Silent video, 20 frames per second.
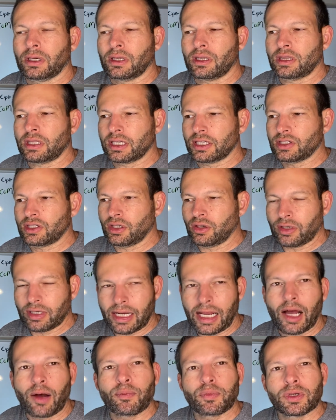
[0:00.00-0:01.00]
things that you can
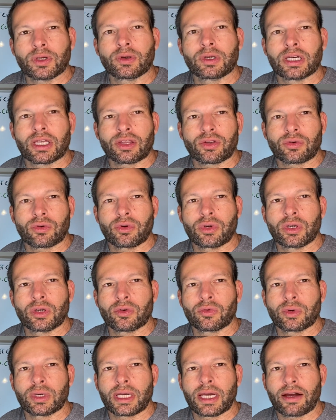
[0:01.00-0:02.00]
help you get through your
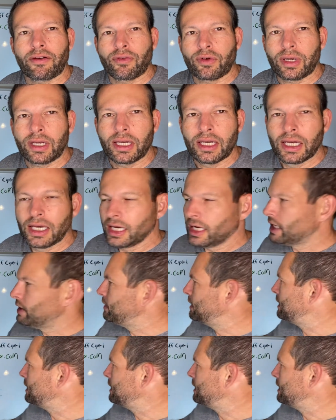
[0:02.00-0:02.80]
recovery, and